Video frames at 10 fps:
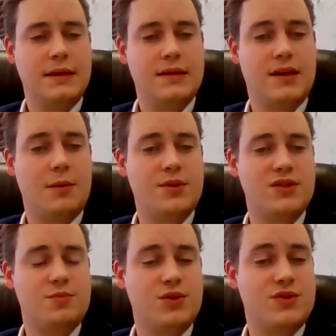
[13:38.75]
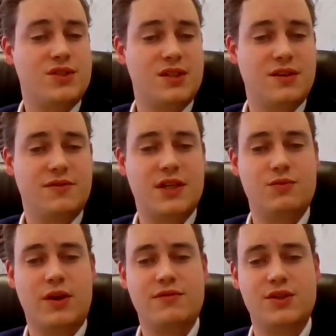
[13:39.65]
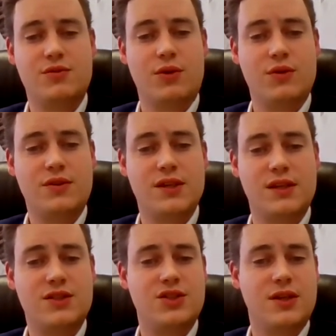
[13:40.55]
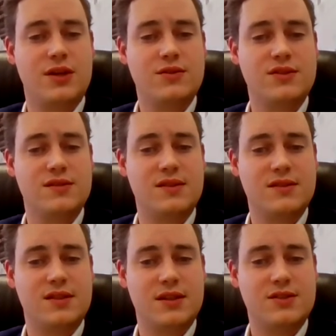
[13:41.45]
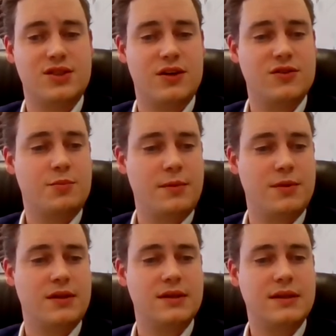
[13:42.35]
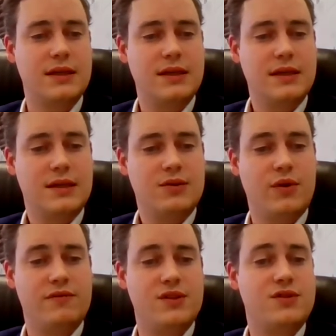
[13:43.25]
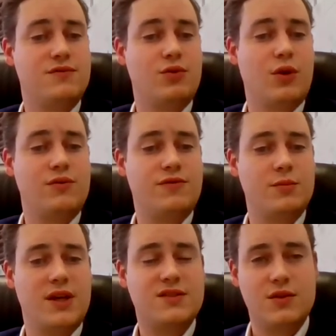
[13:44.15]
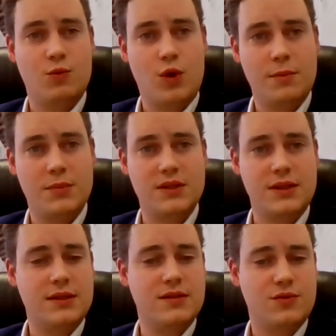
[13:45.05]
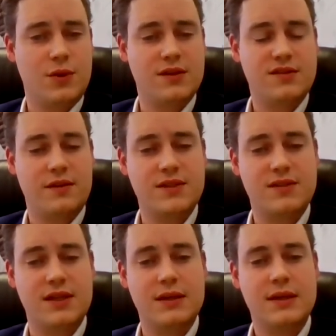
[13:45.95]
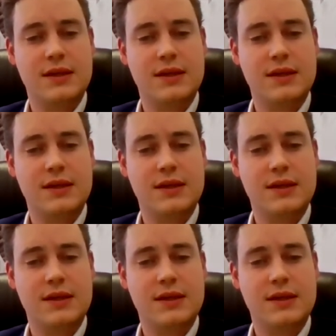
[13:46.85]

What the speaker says: The company has produced significant revenue growth in each year since listing its shares publicly. Revenues have grown from less than $1 million in 2017